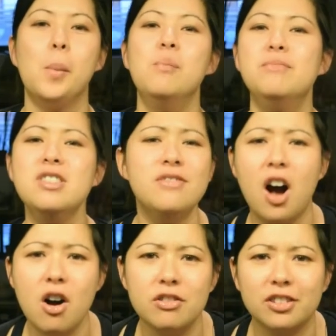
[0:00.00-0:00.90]
Move
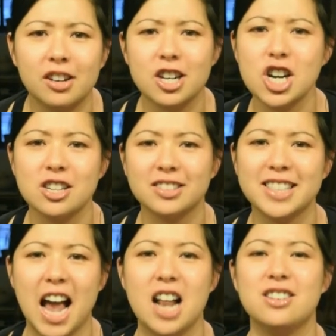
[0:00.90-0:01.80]
over, Colonel
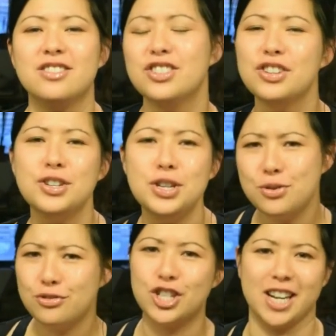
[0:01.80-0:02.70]
Sanders, there's a
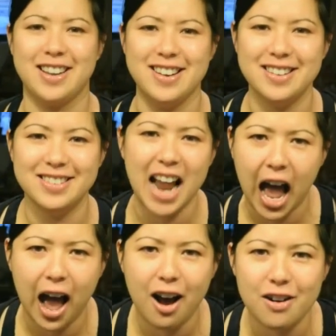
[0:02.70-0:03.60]
new chicken in
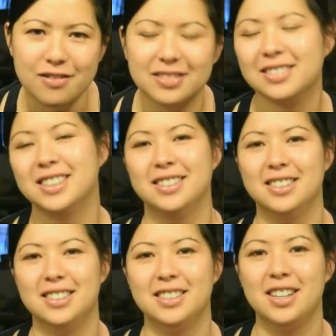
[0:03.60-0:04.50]
town.
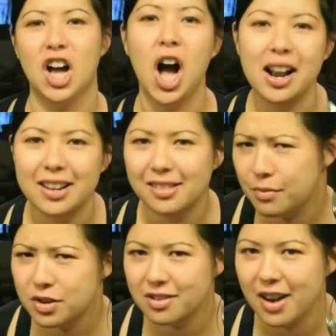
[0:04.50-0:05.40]
Honey
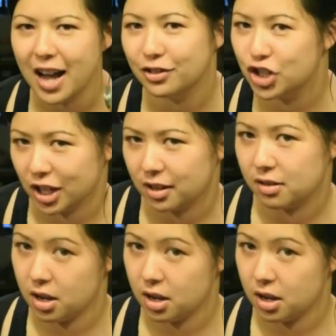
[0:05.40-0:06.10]
lemongrass chicken.